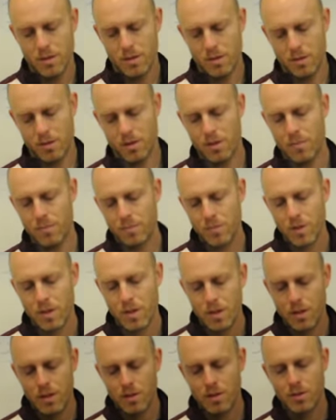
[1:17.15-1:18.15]
Alright?
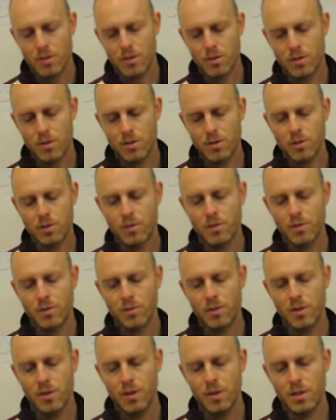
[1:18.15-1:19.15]
So
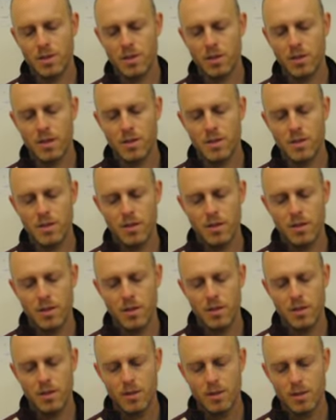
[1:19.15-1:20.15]
for each lesson,
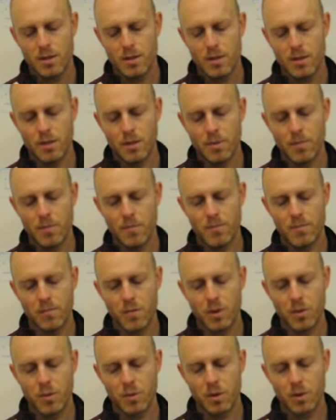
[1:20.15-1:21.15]

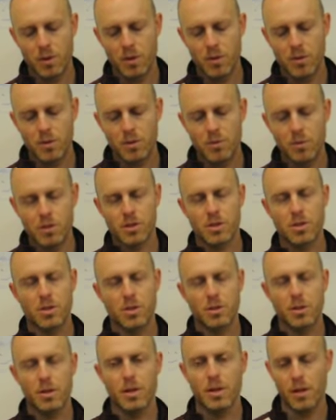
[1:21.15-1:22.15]
we're going to do what's
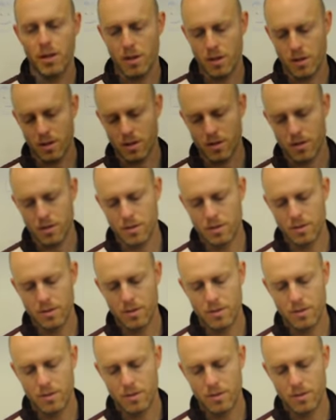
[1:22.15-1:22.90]
called a